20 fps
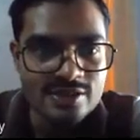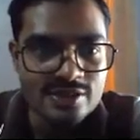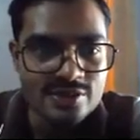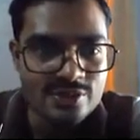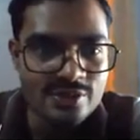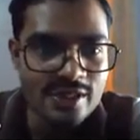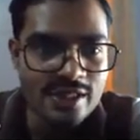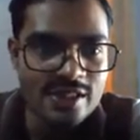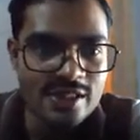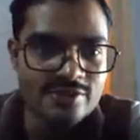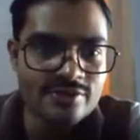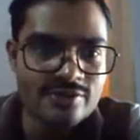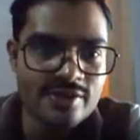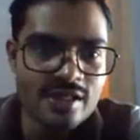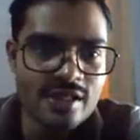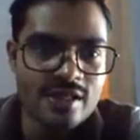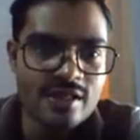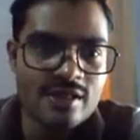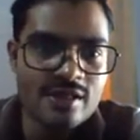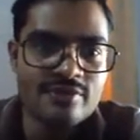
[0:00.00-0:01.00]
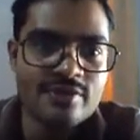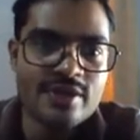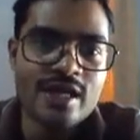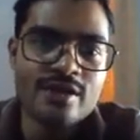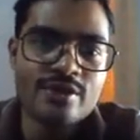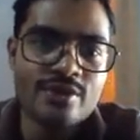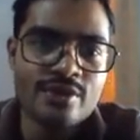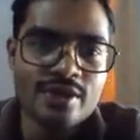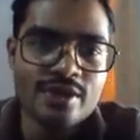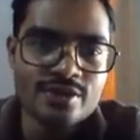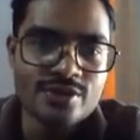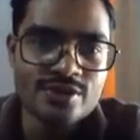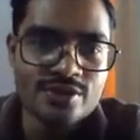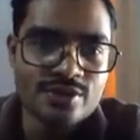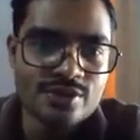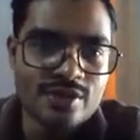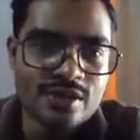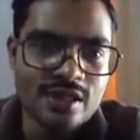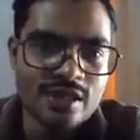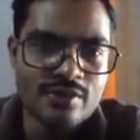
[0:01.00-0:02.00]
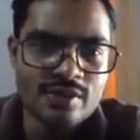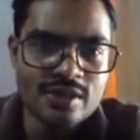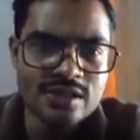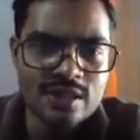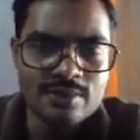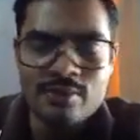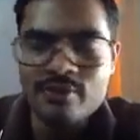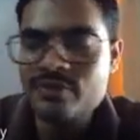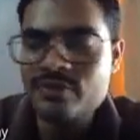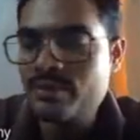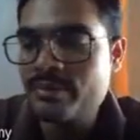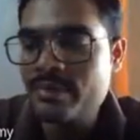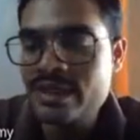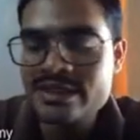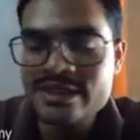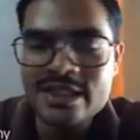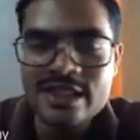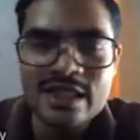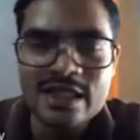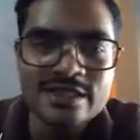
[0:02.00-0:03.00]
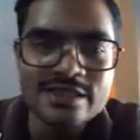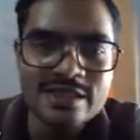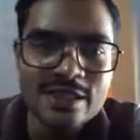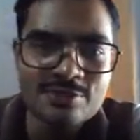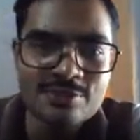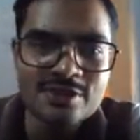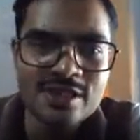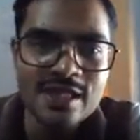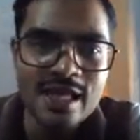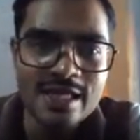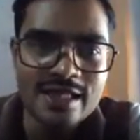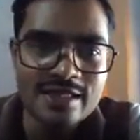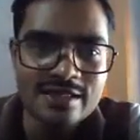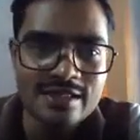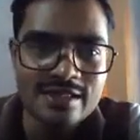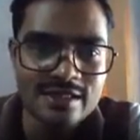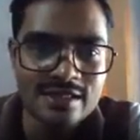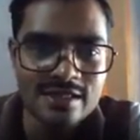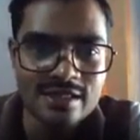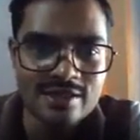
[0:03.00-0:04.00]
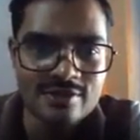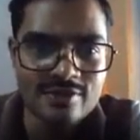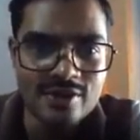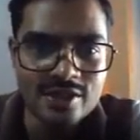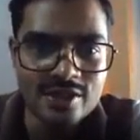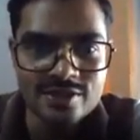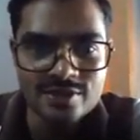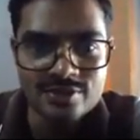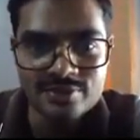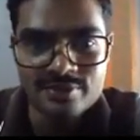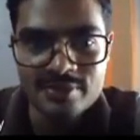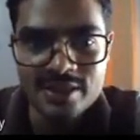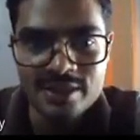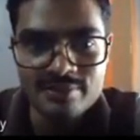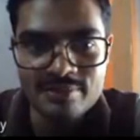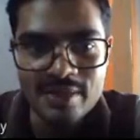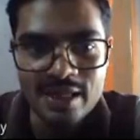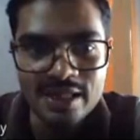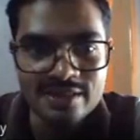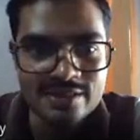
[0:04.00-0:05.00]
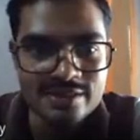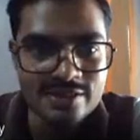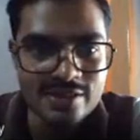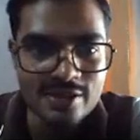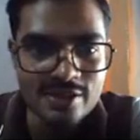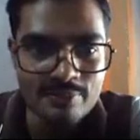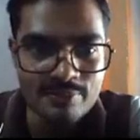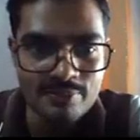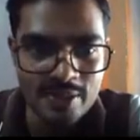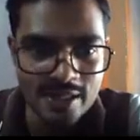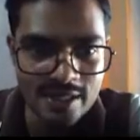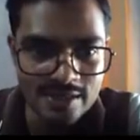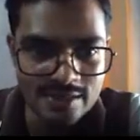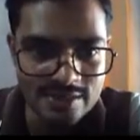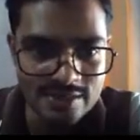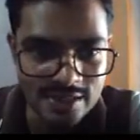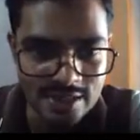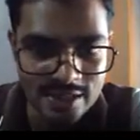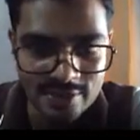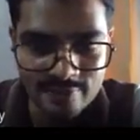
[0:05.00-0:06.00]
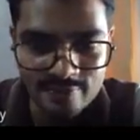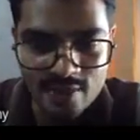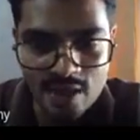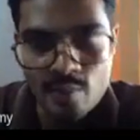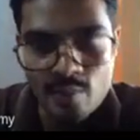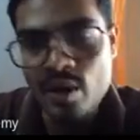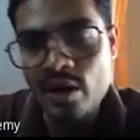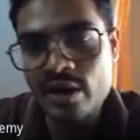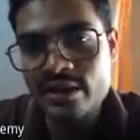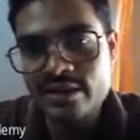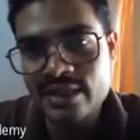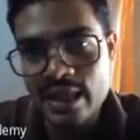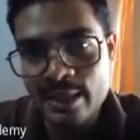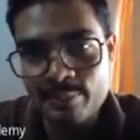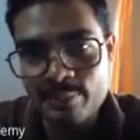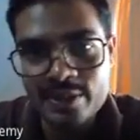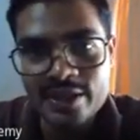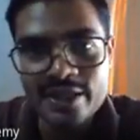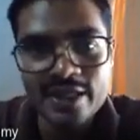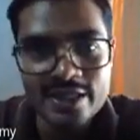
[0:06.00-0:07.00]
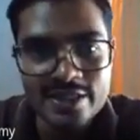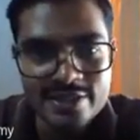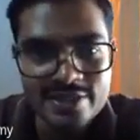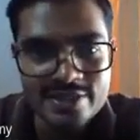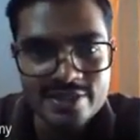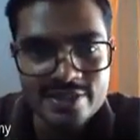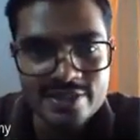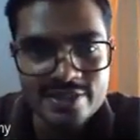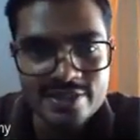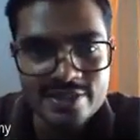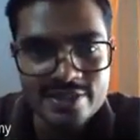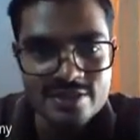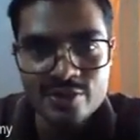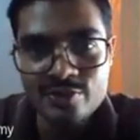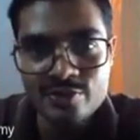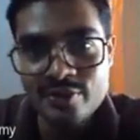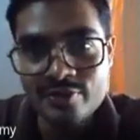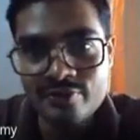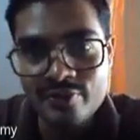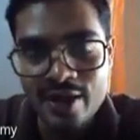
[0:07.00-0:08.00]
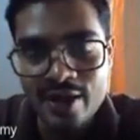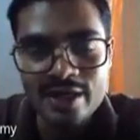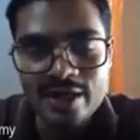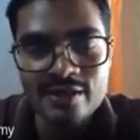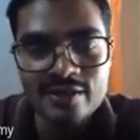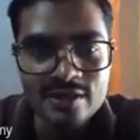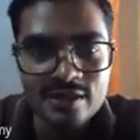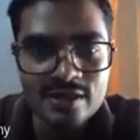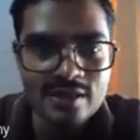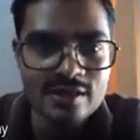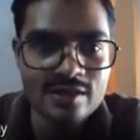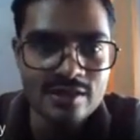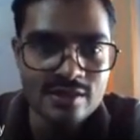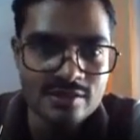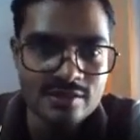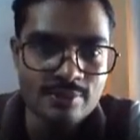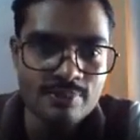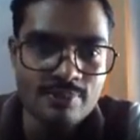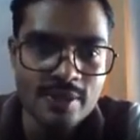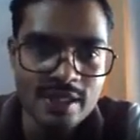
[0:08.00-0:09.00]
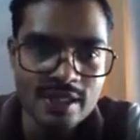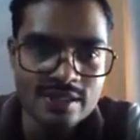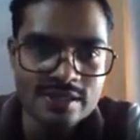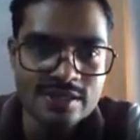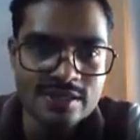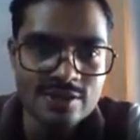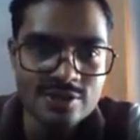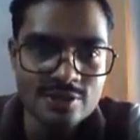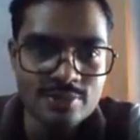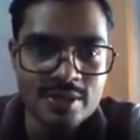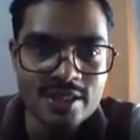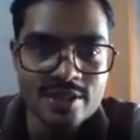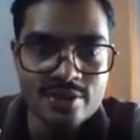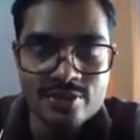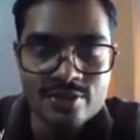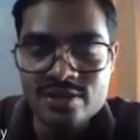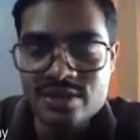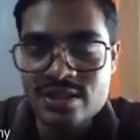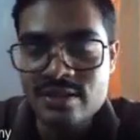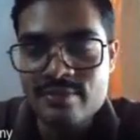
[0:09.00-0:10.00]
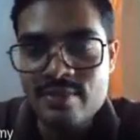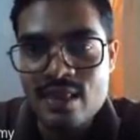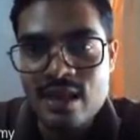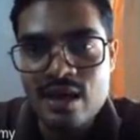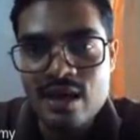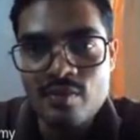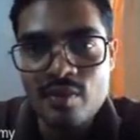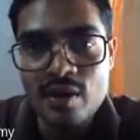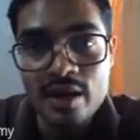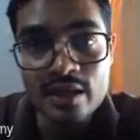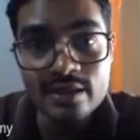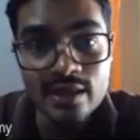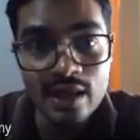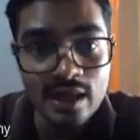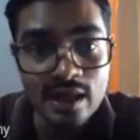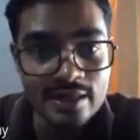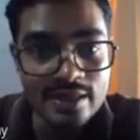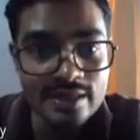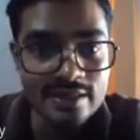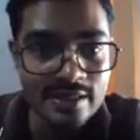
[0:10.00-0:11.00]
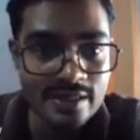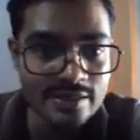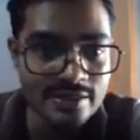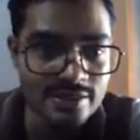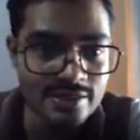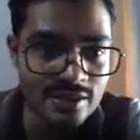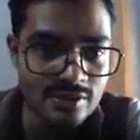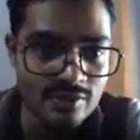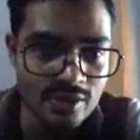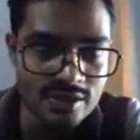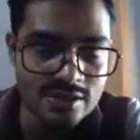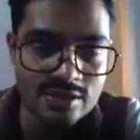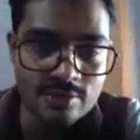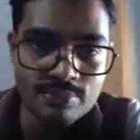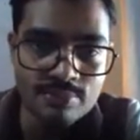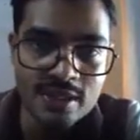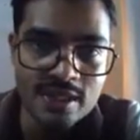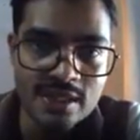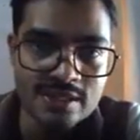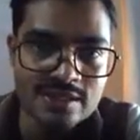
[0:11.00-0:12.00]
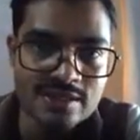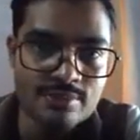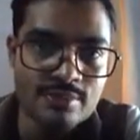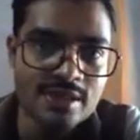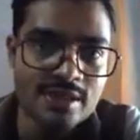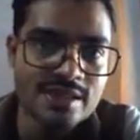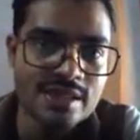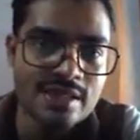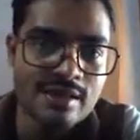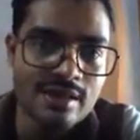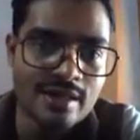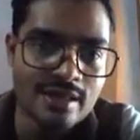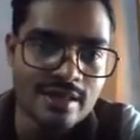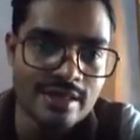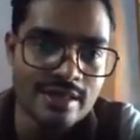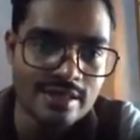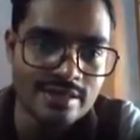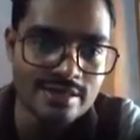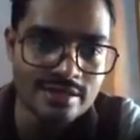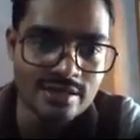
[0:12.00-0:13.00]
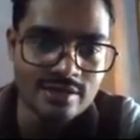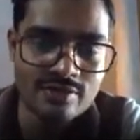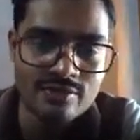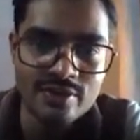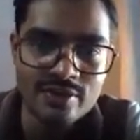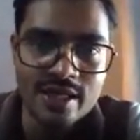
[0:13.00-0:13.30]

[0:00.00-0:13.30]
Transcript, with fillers: So today's uh, we are going to cover some of the basic concepts like uh, what do you mean by the term PLC? What are the applications? Where do we find uh, the PLC to be used? What are the architecture? What is the PLC basic architecture?